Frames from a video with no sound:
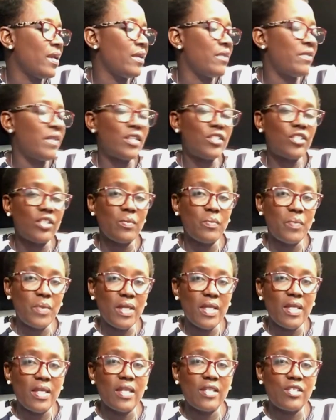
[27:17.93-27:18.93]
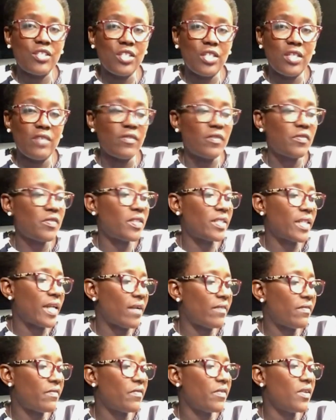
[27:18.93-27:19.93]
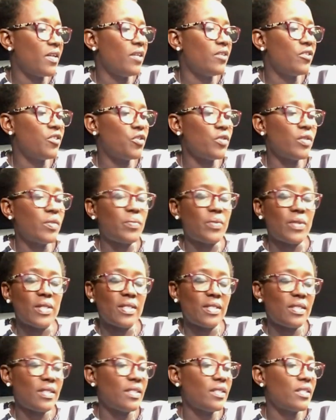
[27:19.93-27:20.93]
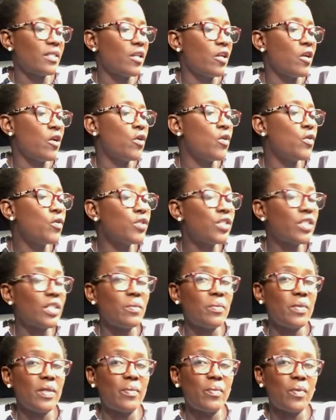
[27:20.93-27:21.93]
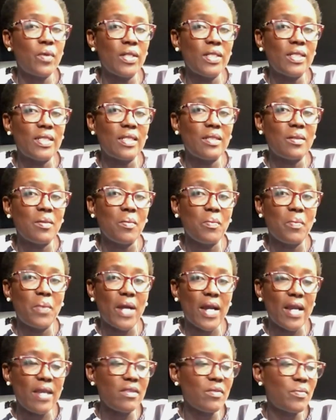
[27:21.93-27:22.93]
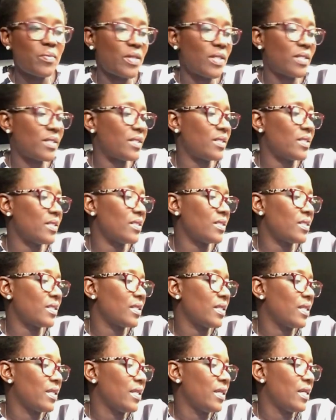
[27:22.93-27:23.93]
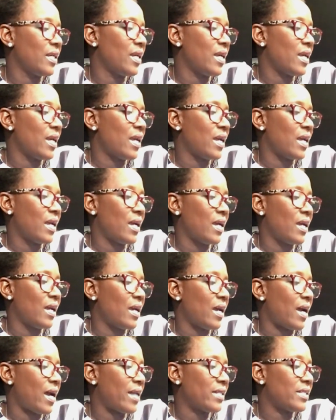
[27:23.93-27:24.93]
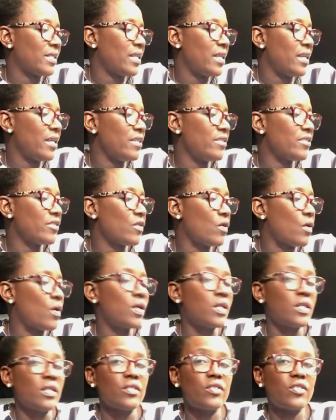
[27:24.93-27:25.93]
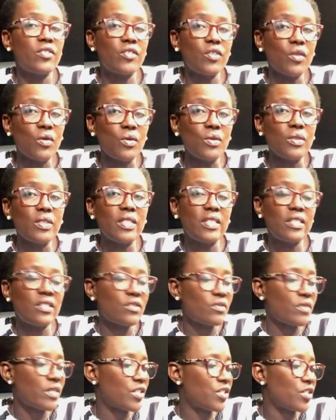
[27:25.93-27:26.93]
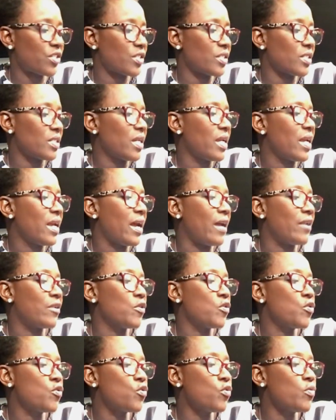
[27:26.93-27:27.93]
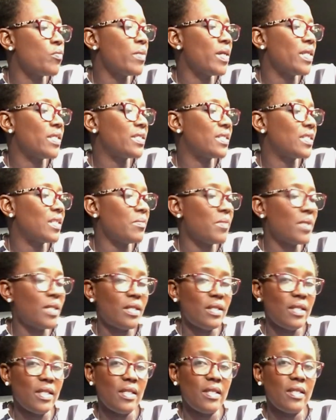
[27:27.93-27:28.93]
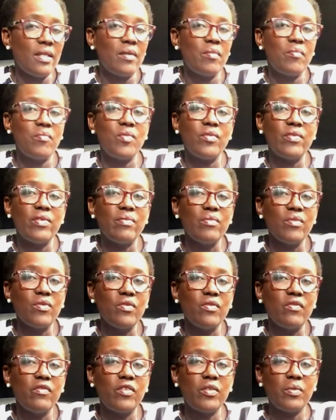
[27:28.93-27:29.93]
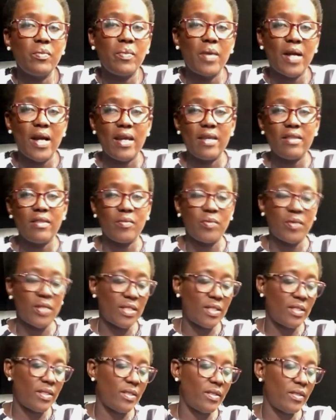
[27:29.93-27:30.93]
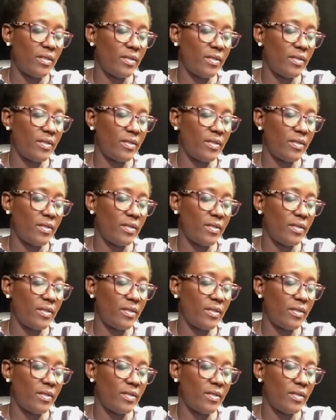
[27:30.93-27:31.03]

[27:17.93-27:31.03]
There shall be a Chief of Staff to the President, who shall be appointed by the President at his or her sole discretion, and who may similarly be removed by the President.